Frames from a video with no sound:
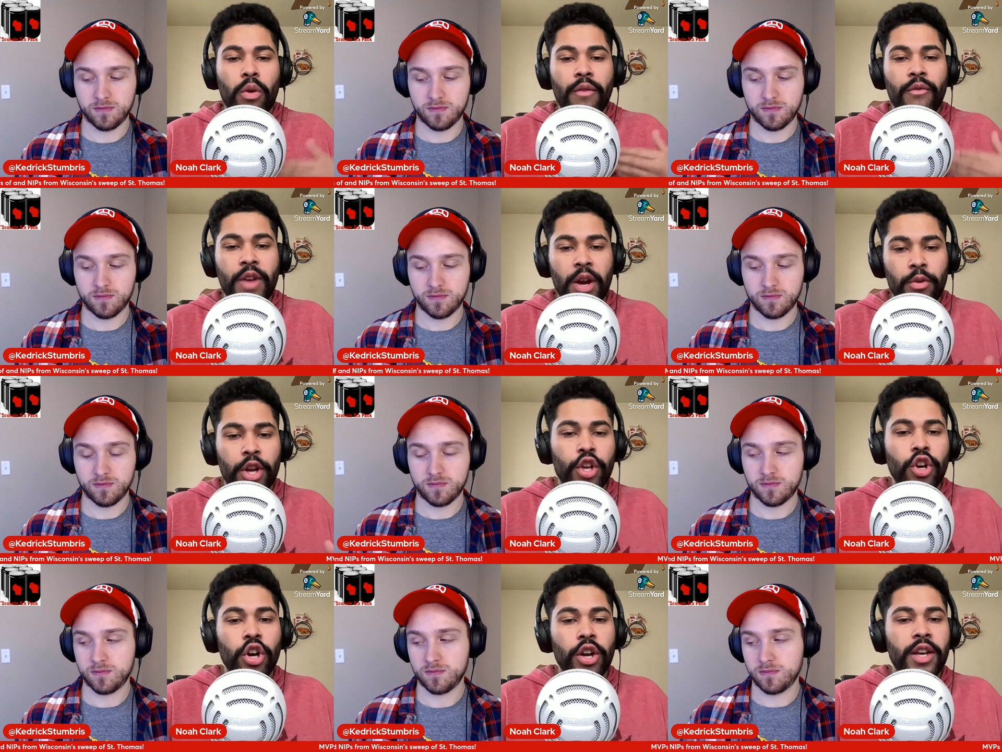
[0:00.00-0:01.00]
Speaker 1: were very
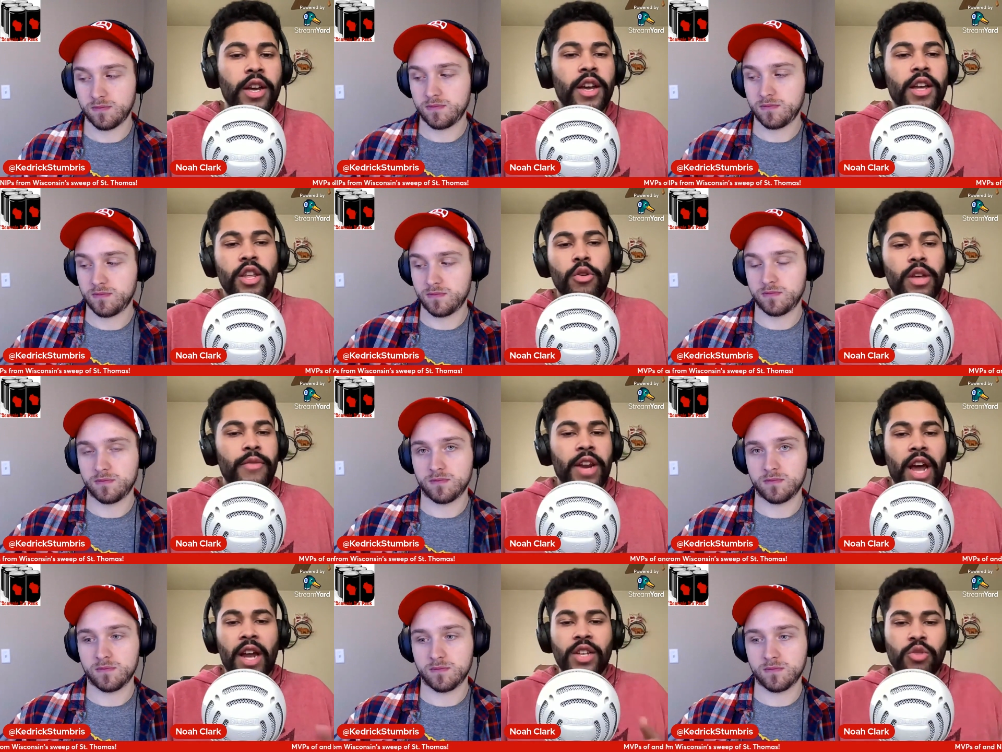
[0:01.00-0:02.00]
good. You even
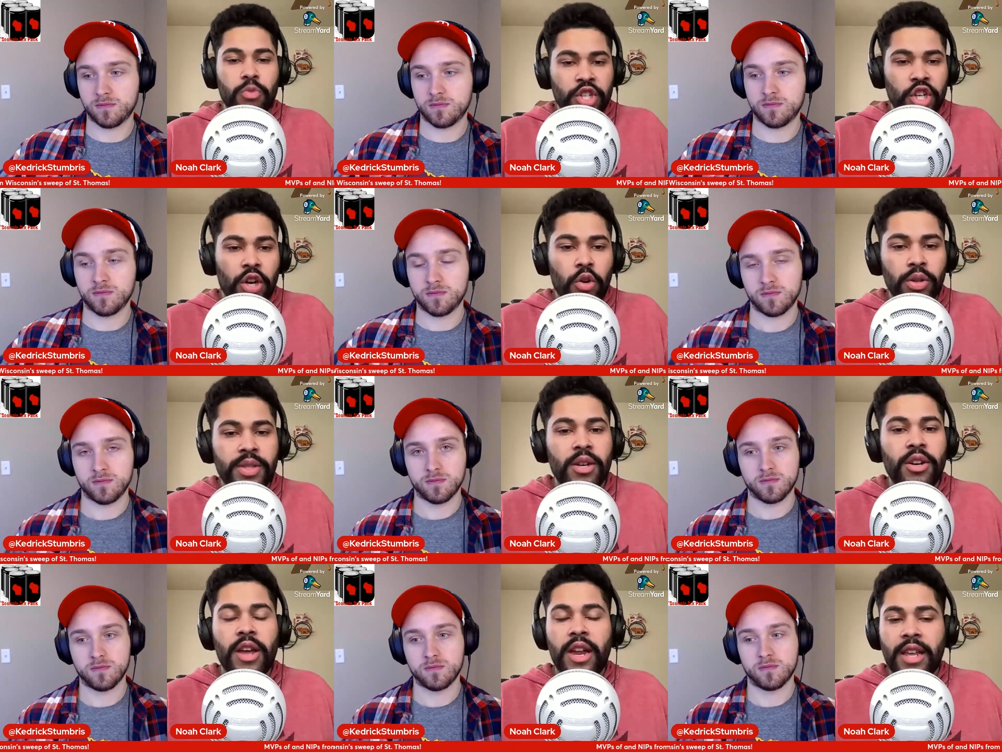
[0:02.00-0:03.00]
had a switch at
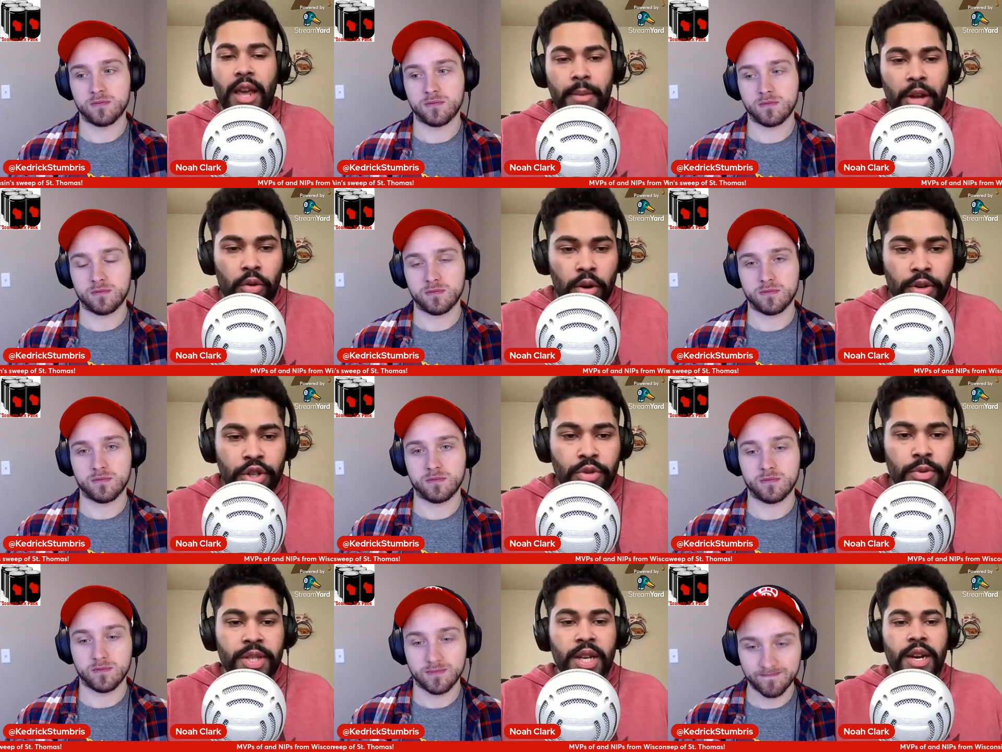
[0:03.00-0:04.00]
goaltender. You had Cammie Cronish,
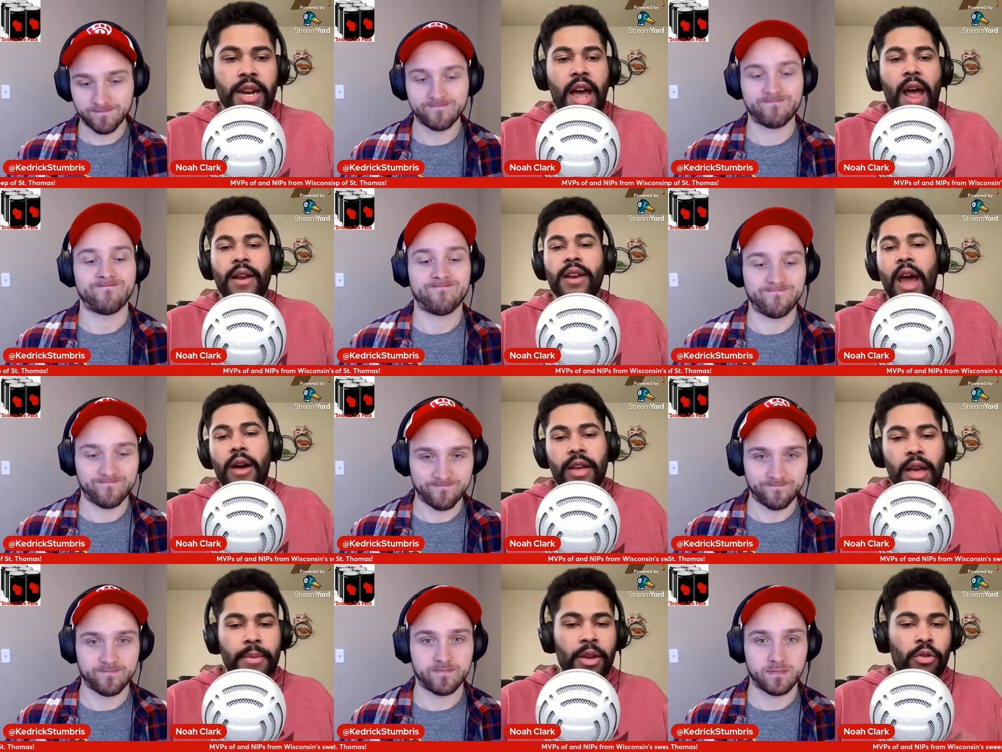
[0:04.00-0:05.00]
who was in net. Now
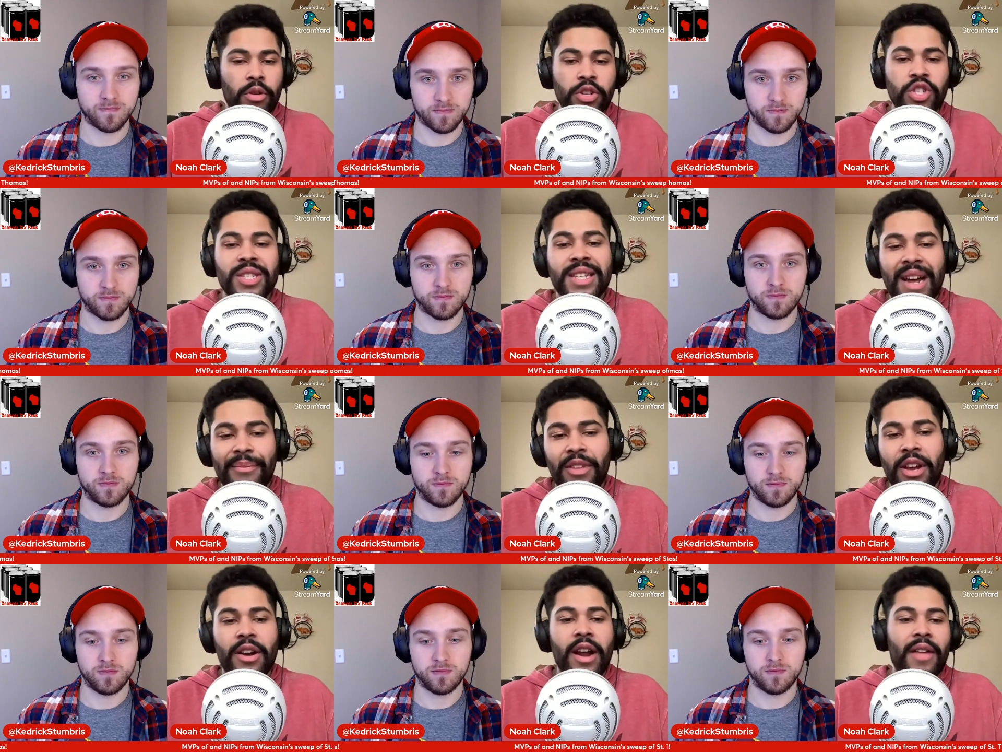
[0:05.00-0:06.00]
Cammie Cronish is not
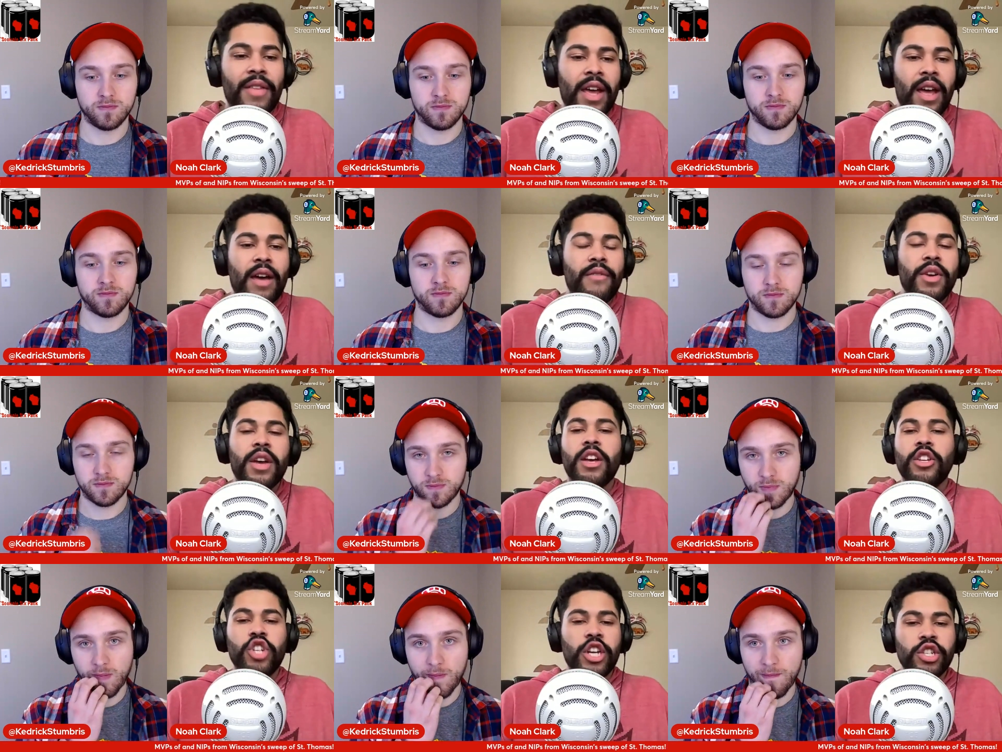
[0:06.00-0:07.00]
there. Now they have
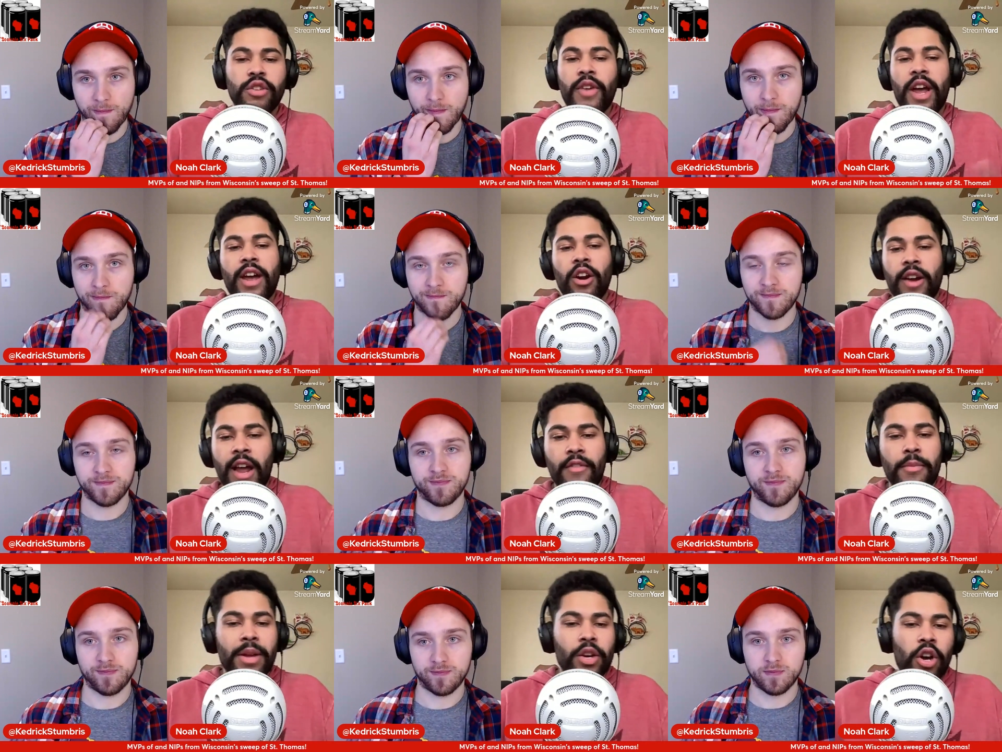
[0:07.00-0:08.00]
Jane Gervais or
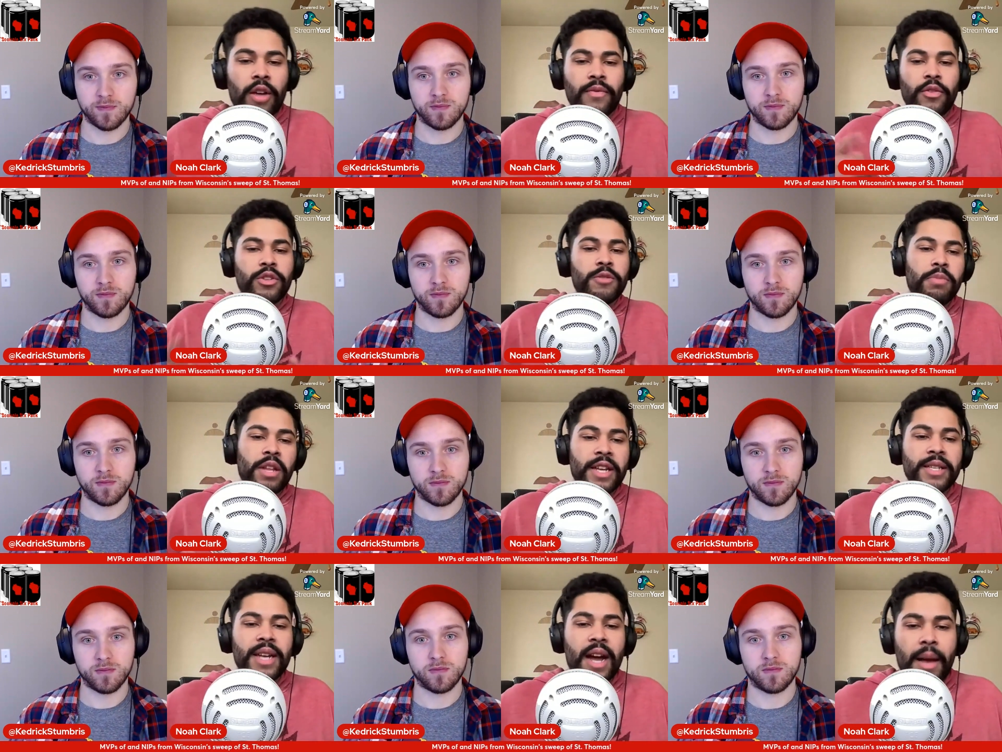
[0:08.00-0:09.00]
Ava McNaughton. They're
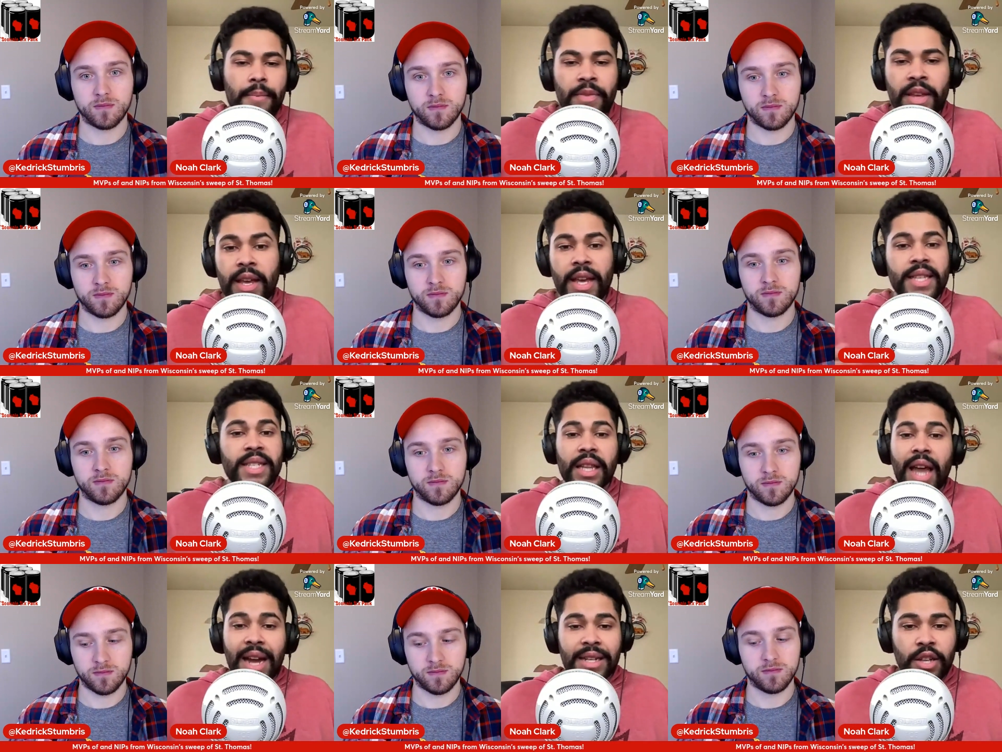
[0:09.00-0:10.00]
splitting time. It's a
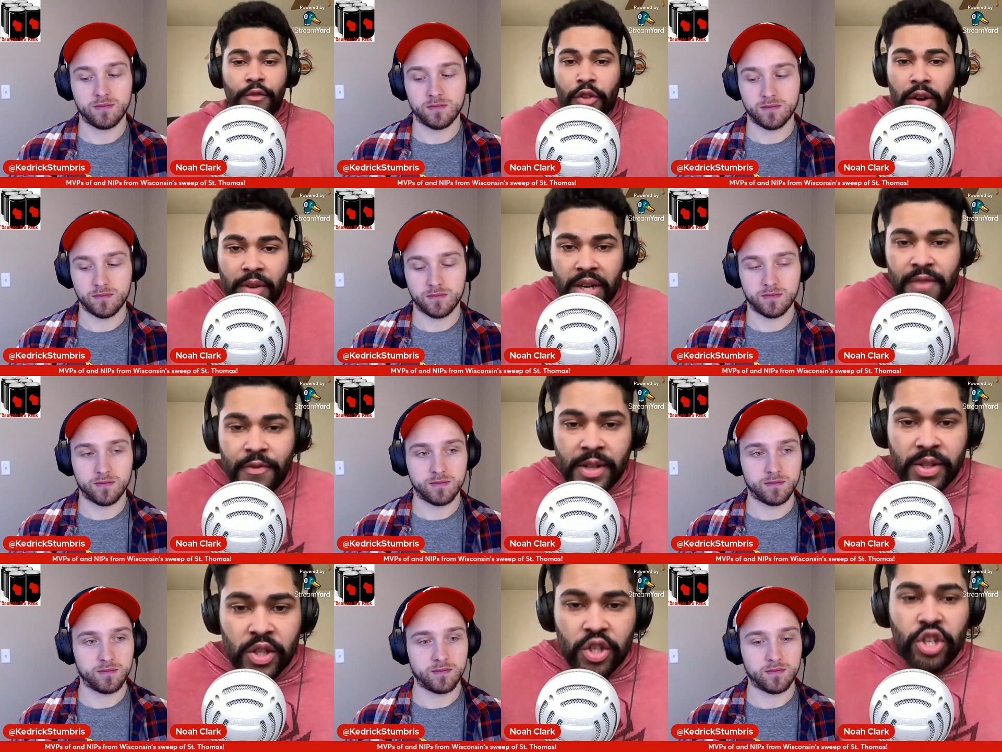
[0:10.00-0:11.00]
lot different of a
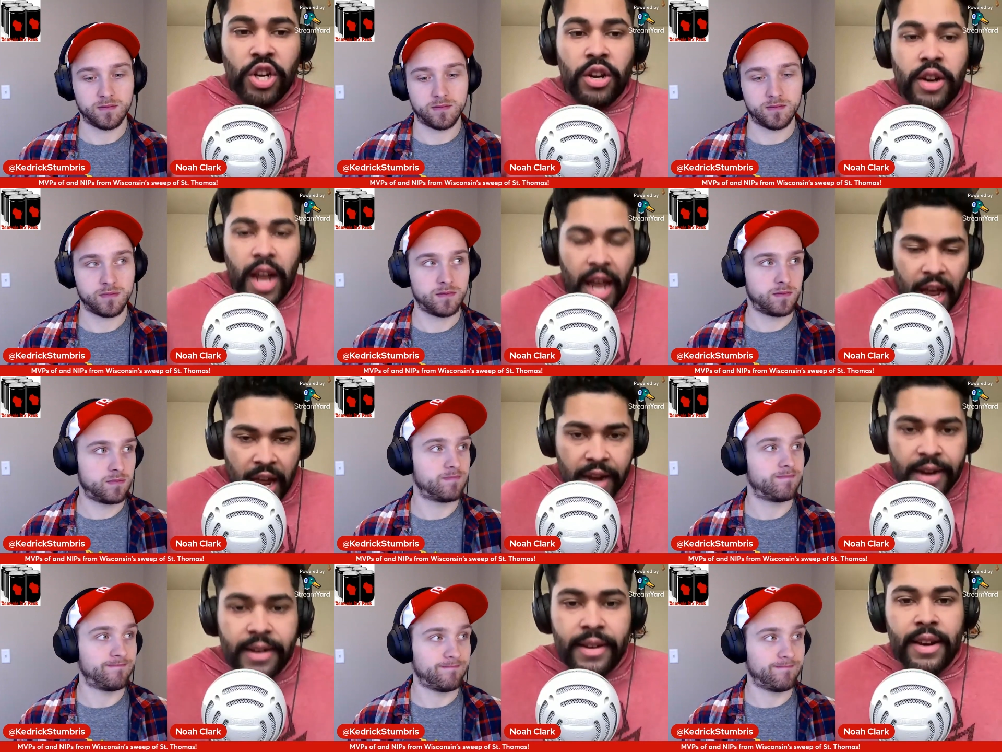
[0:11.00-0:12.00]
defense this year.
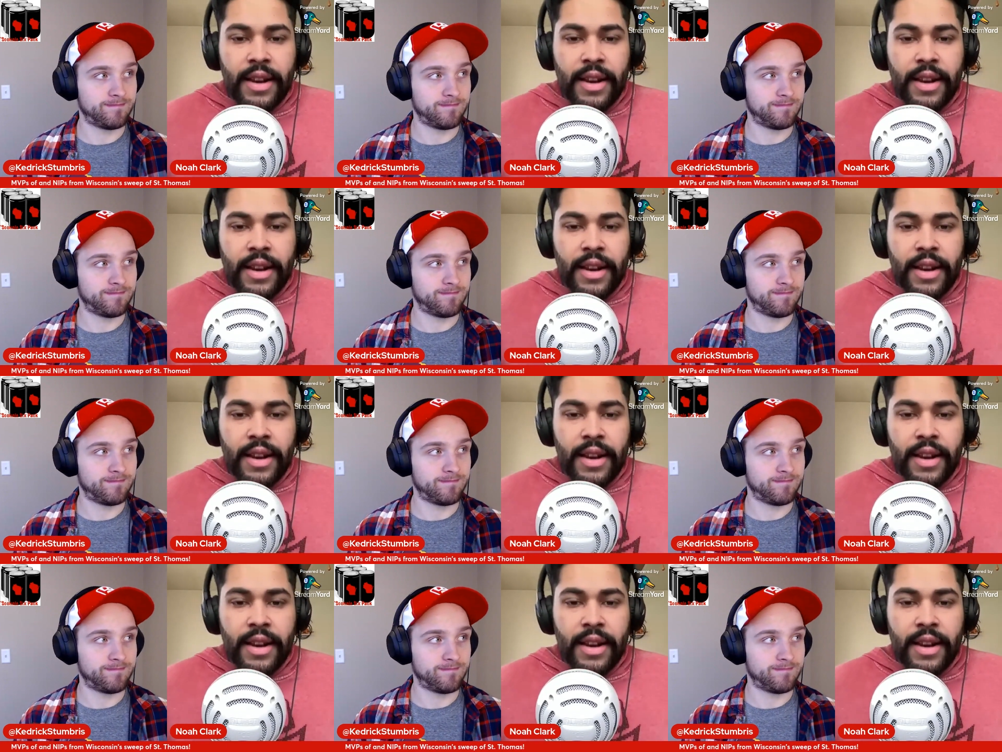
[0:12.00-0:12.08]
And